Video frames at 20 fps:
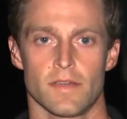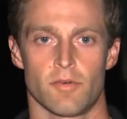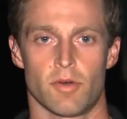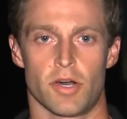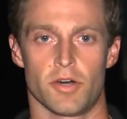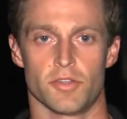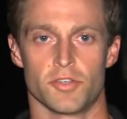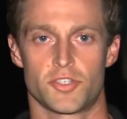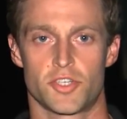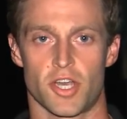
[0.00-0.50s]

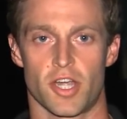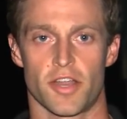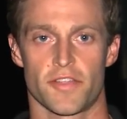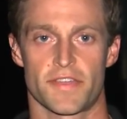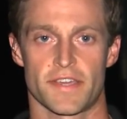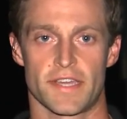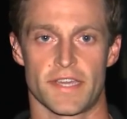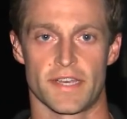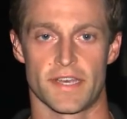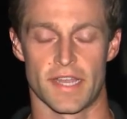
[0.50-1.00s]
Well,
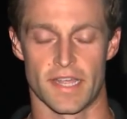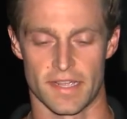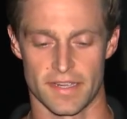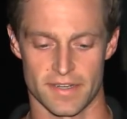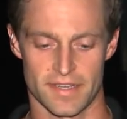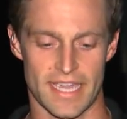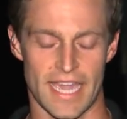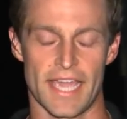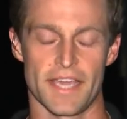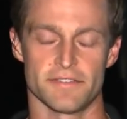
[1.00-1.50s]
Jonathan,
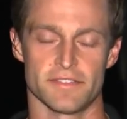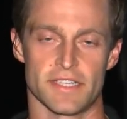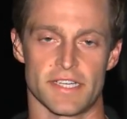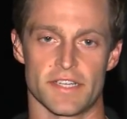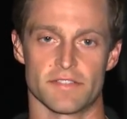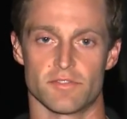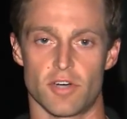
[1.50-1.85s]
Caitlin,